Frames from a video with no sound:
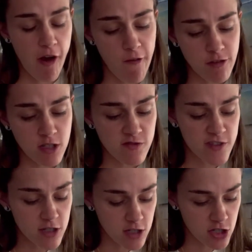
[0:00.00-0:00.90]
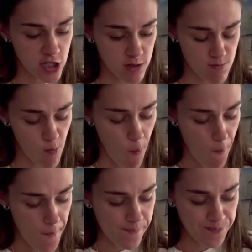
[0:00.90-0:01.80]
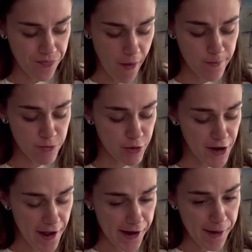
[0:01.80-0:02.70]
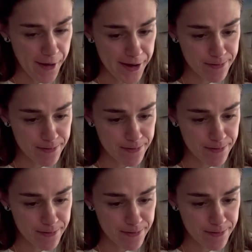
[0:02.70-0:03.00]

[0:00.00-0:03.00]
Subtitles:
Is feeling shit. I'm doing it anyway.